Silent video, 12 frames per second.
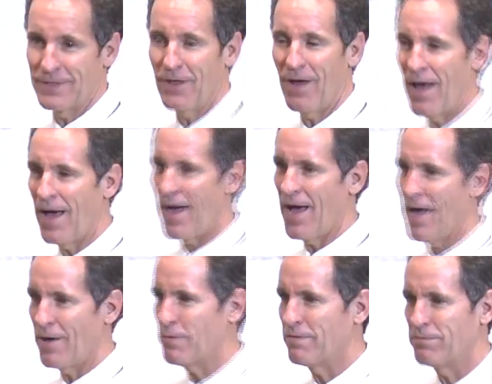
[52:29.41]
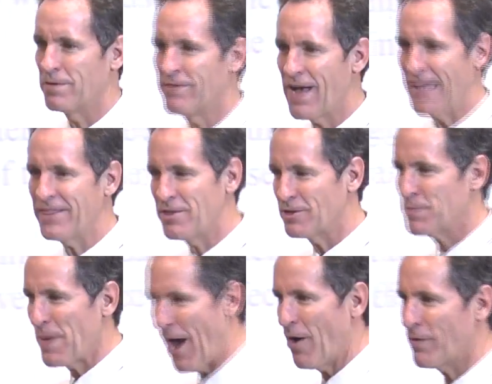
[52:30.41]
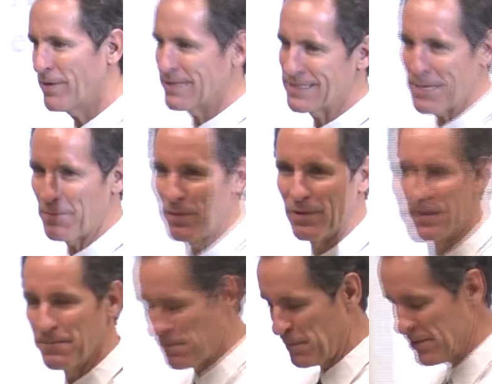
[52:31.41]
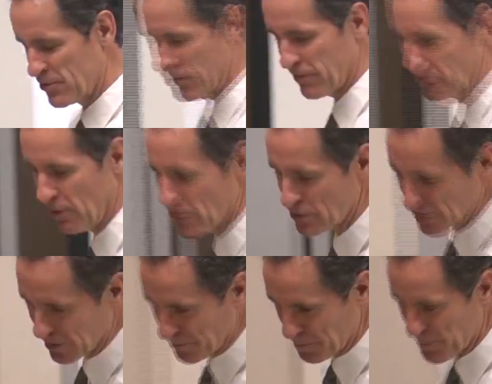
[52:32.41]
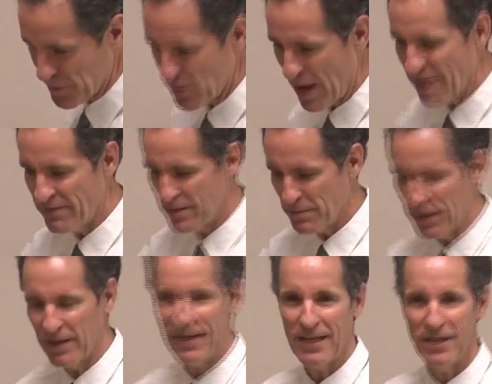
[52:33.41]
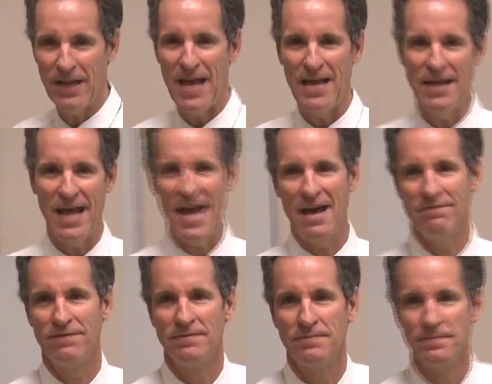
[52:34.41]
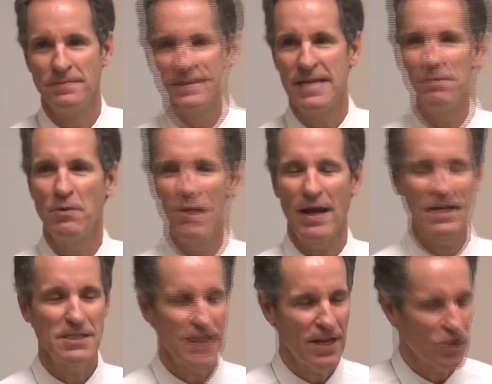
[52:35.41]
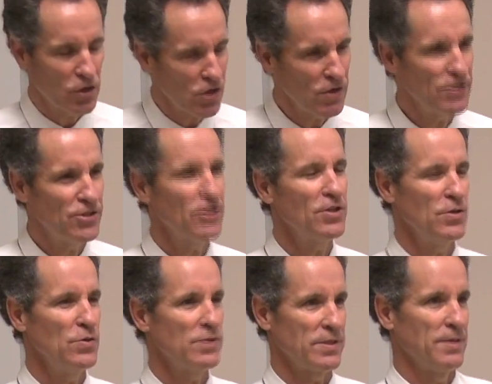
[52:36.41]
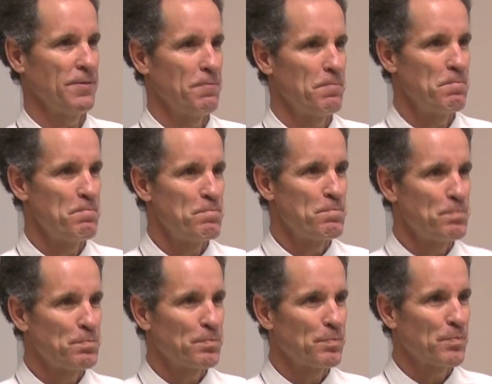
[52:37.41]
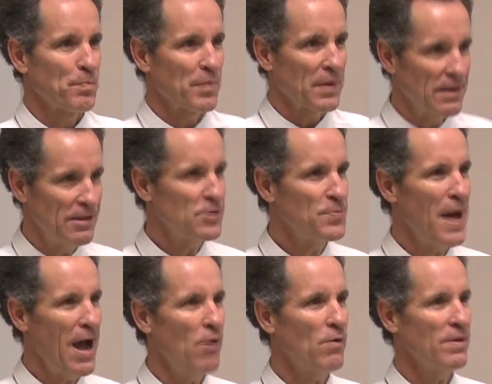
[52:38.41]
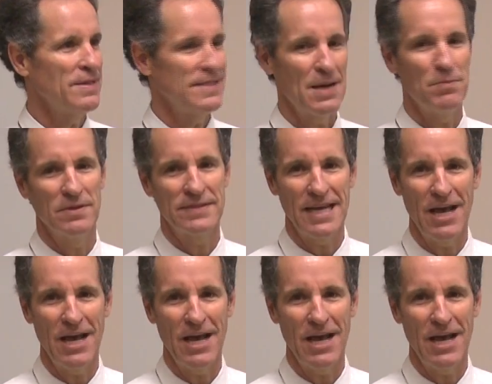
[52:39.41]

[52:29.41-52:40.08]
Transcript: You know, there's power in the temple. So for those who have the ability and have temple reckons, I encourage you to use it. There's power in the temple to